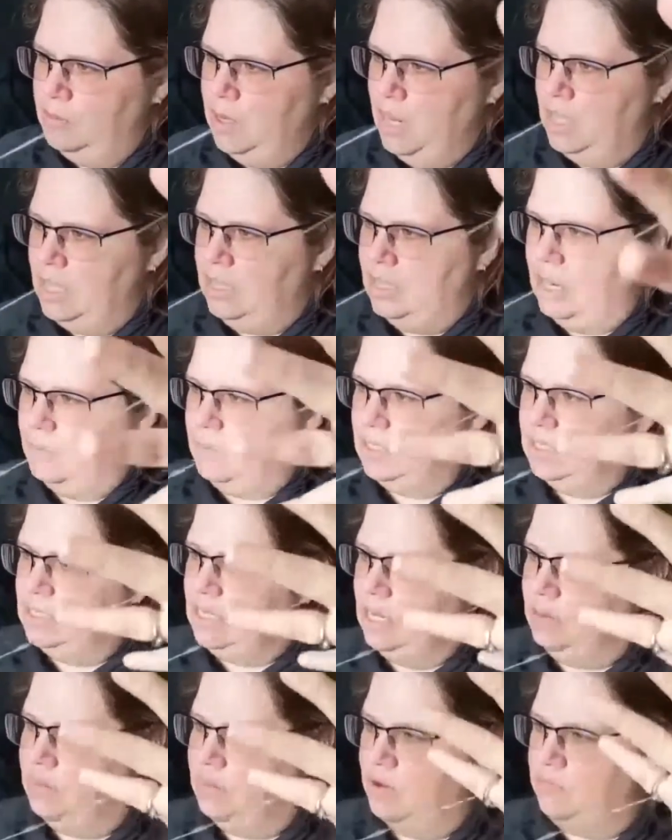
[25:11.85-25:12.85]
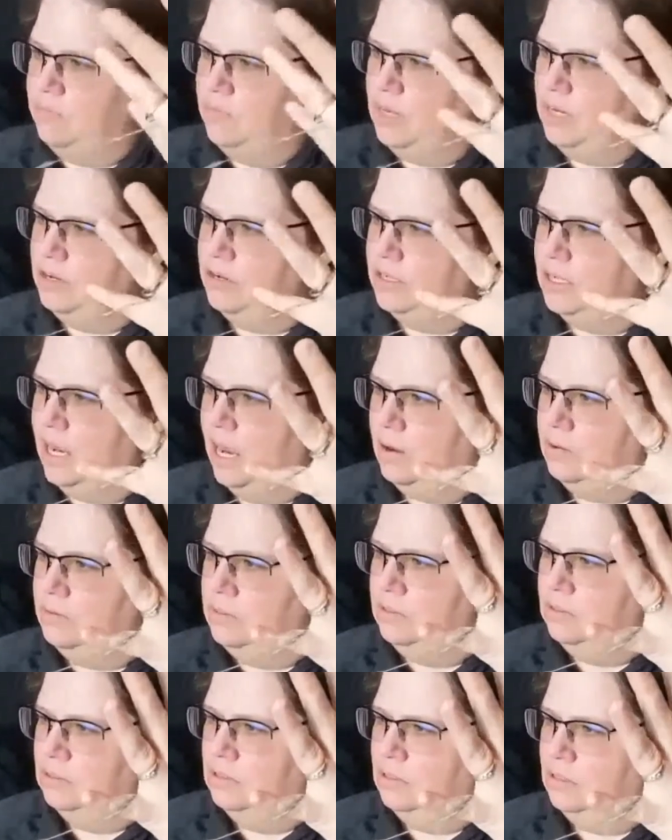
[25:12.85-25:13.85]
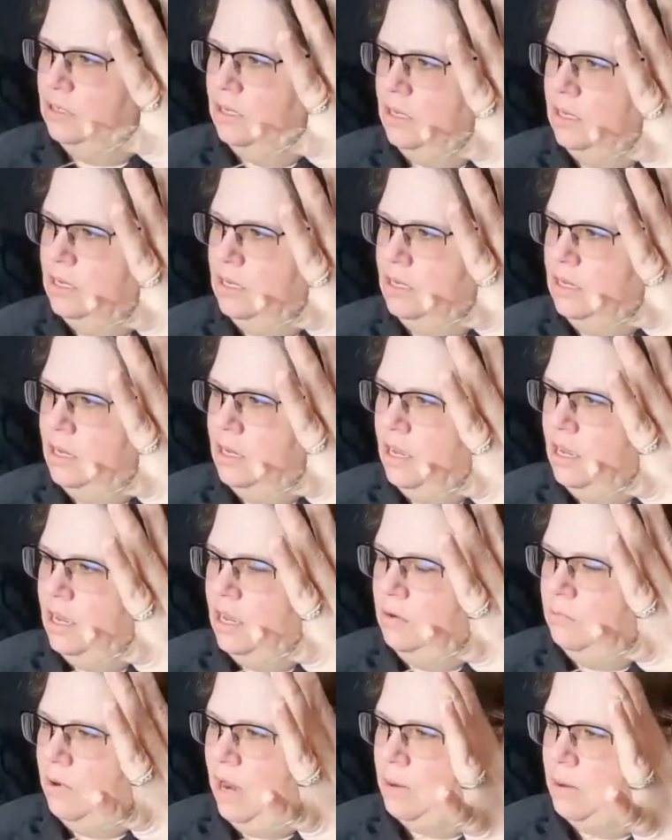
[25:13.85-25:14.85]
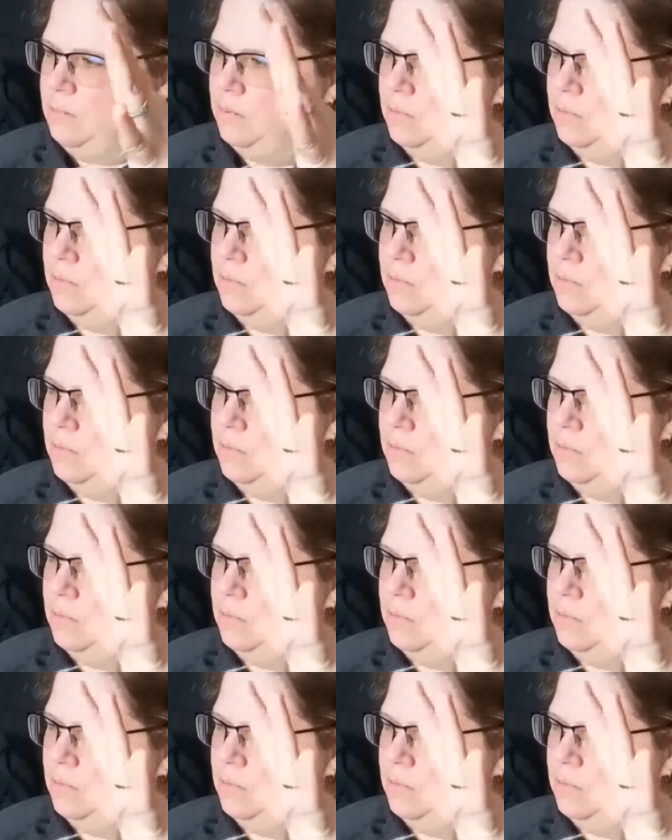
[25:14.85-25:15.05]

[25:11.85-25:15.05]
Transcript: and then I'm going to take my finger down and wrap around